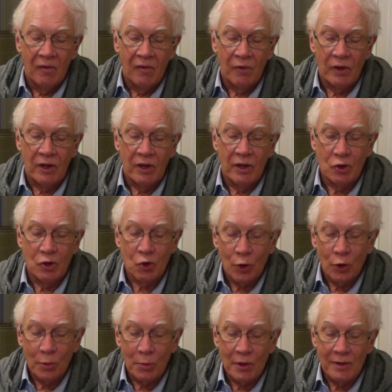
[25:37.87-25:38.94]
for the
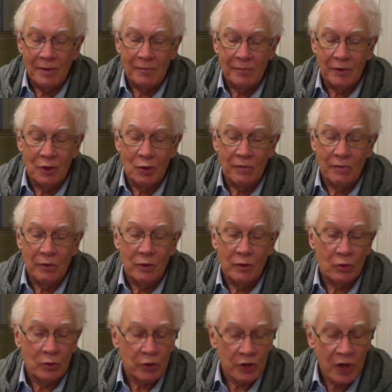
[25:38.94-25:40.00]
enjoyment of the
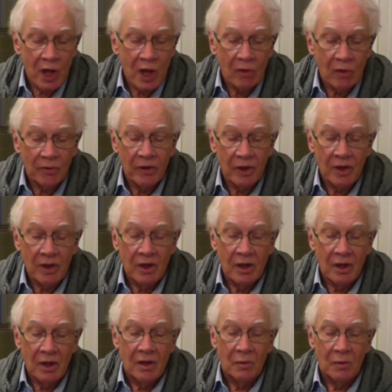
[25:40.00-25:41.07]
universal self,
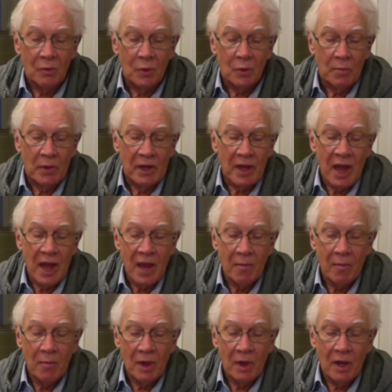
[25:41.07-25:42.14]
we
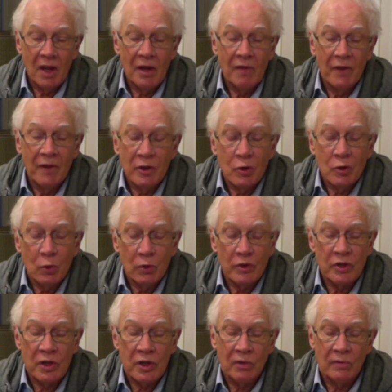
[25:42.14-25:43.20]
became individual
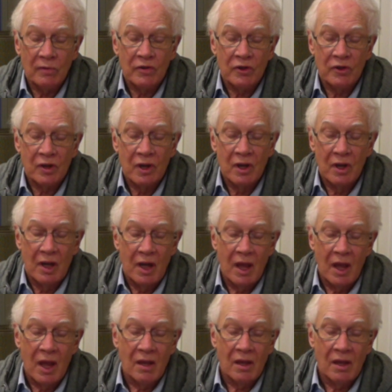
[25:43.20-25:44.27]
selves.
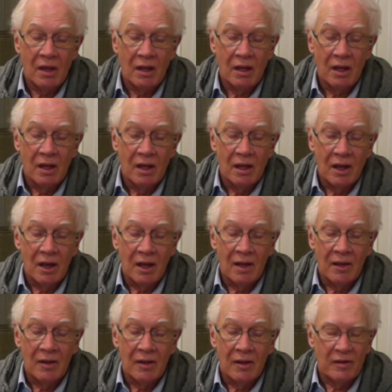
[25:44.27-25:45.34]
And
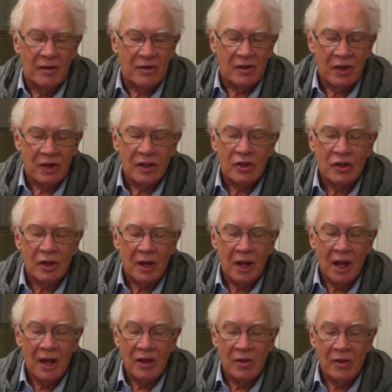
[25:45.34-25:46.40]
it's such an
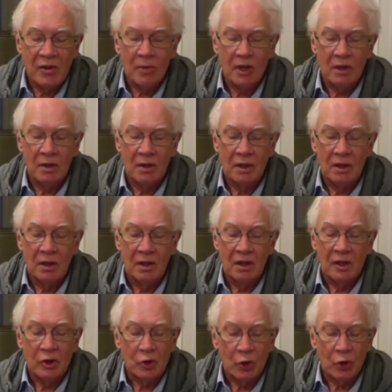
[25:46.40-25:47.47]
intimate,
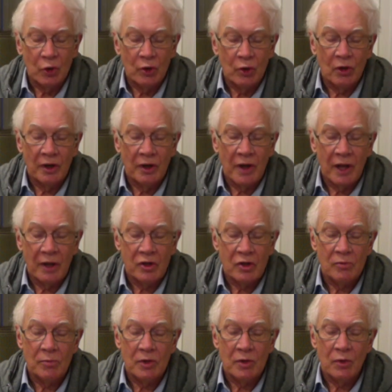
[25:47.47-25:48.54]
eternal
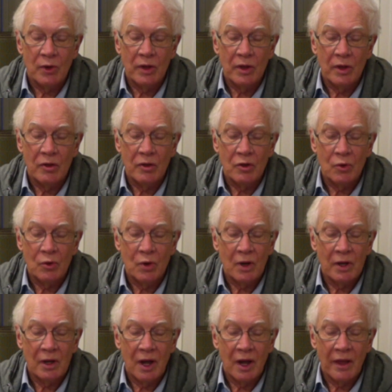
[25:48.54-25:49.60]
connection between the two.
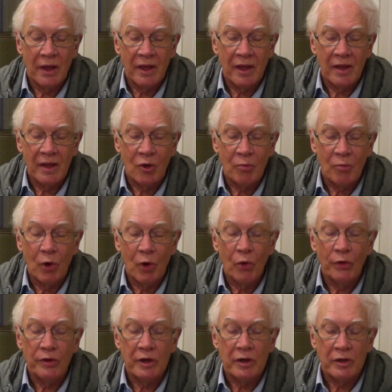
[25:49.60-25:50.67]
I think they're both